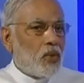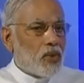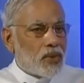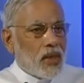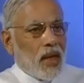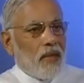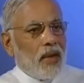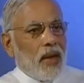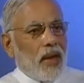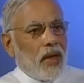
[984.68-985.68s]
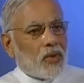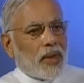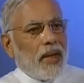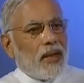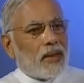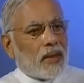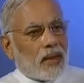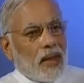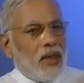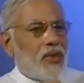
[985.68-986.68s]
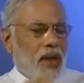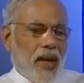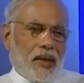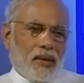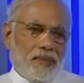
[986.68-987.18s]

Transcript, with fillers: To save and educate the girl child,